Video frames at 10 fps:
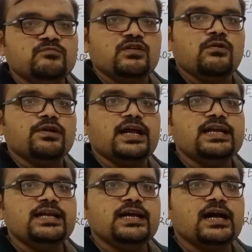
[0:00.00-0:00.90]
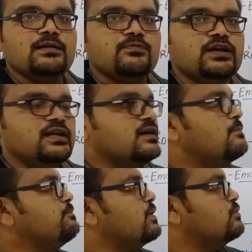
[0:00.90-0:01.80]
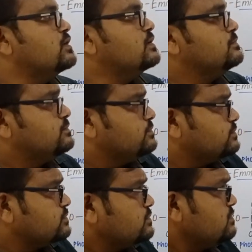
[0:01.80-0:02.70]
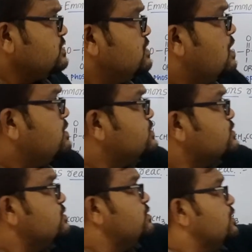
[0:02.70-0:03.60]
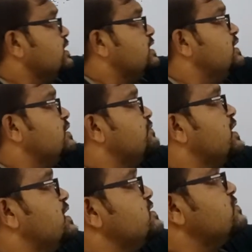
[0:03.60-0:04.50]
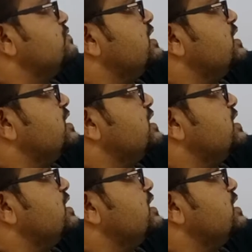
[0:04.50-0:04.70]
or any carbonyl compound, so here friends we